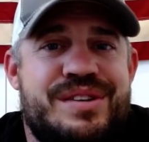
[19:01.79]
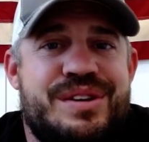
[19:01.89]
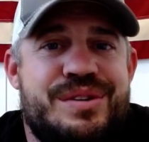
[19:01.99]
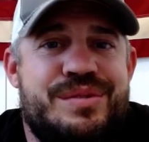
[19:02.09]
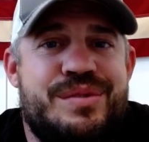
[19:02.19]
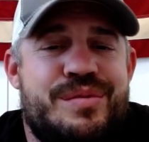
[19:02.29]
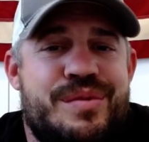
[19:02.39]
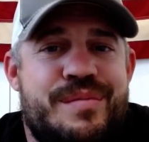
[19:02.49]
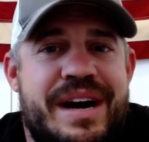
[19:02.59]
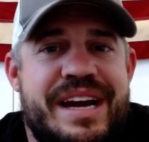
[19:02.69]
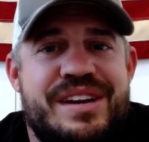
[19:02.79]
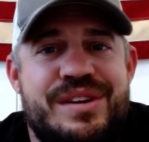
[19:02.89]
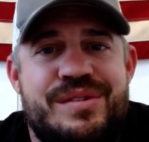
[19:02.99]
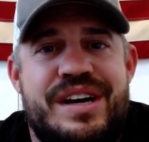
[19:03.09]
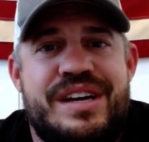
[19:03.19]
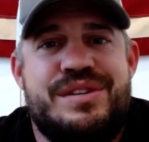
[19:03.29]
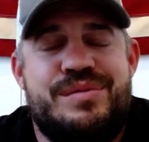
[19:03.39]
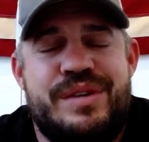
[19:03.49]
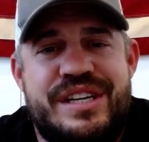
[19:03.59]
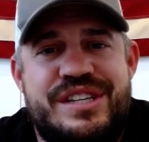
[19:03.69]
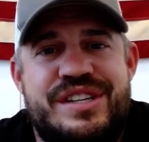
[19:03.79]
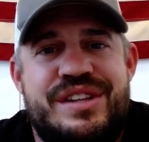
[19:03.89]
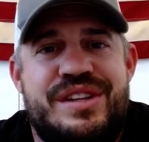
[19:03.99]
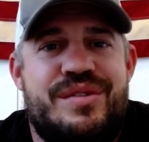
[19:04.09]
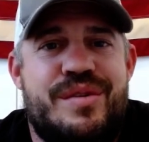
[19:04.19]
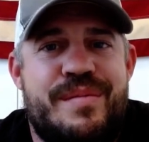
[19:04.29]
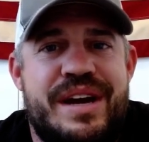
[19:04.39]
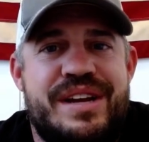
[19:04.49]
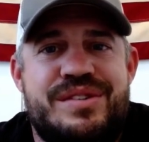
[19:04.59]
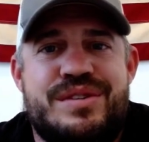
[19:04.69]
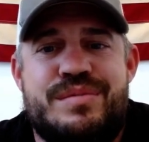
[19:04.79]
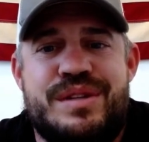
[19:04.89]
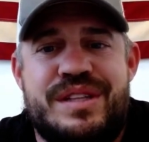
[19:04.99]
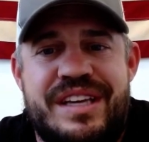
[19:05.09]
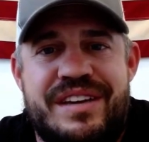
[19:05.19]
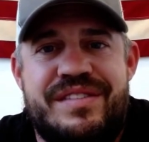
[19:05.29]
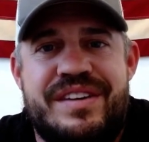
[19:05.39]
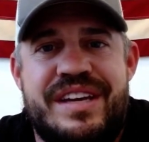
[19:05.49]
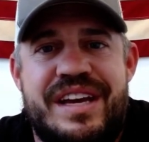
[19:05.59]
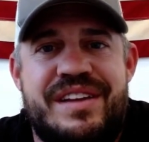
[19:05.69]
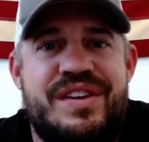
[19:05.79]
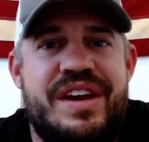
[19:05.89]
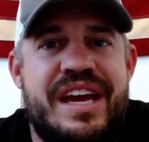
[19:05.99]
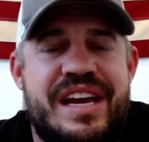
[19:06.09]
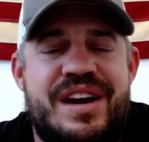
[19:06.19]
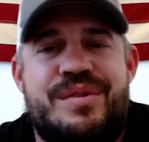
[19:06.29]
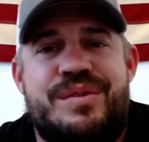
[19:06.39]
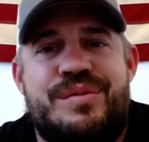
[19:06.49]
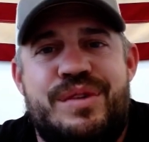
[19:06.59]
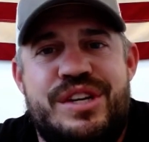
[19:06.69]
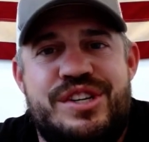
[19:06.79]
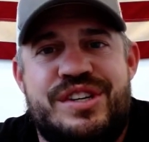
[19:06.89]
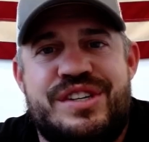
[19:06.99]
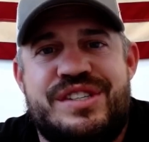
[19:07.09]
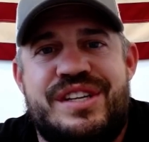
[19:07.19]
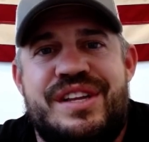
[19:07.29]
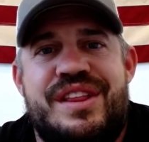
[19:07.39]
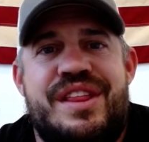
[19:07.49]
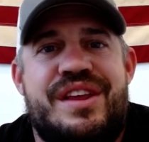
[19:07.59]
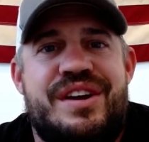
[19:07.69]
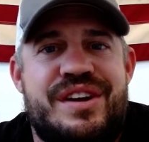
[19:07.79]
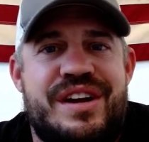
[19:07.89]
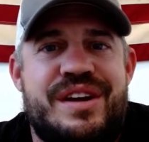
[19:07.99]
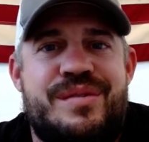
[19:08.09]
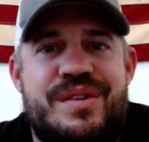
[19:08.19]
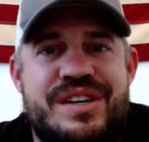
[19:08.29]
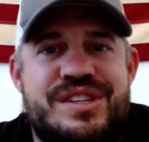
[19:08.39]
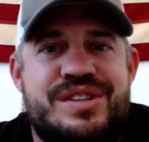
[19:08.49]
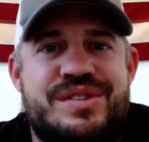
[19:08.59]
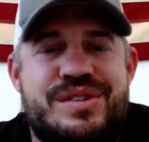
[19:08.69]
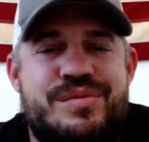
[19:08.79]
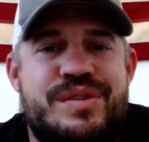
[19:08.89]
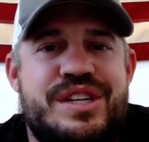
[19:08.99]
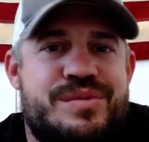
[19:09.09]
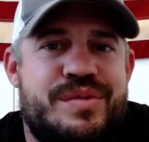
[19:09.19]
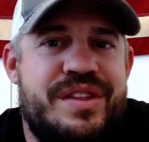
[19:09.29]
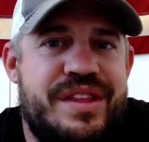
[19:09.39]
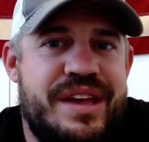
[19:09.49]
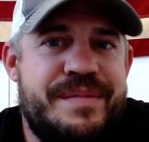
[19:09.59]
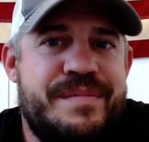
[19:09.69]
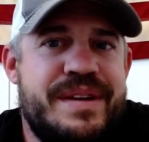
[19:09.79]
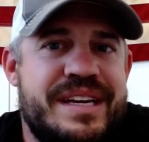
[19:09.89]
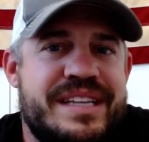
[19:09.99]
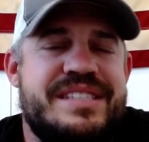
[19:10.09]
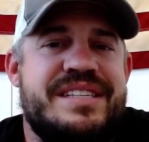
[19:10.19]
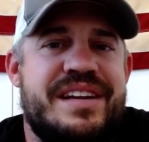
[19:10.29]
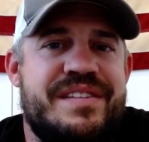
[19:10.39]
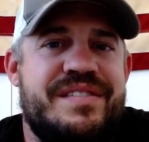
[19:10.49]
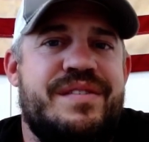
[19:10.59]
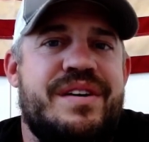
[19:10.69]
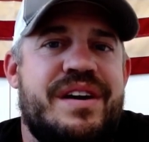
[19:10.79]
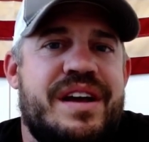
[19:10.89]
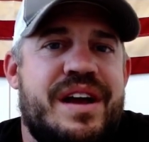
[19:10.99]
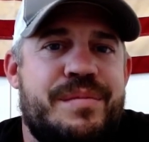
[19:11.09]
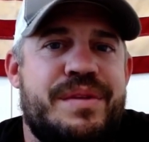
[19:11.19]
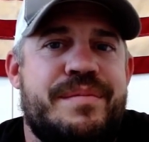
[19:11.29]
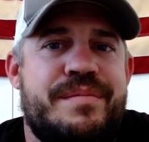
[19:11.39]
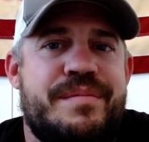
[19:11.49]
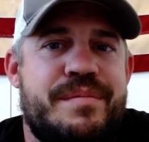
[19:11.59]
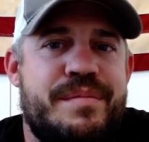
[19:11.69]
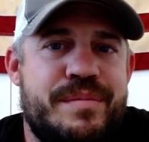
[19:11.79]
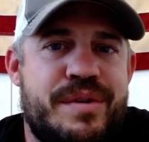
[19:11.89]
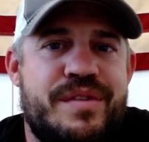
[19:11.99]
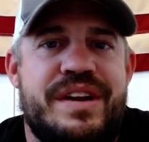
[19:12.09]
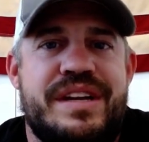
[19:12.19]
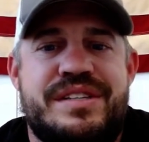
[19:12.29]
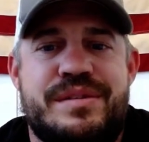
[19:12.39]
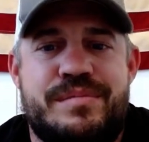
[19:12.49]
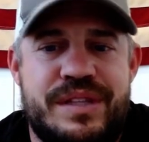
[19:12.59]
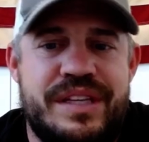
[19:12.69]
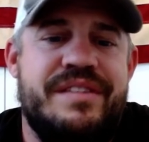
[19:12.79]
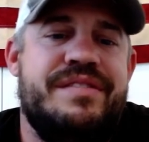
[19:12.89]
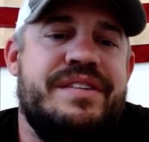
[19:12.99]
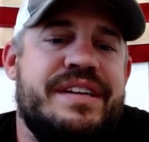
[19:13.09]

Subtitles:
you will remind you not to wish. They'll remind you to believe. And if you hang out with wishers, they're going to want you to wish with them instead of help them be motivated to believe.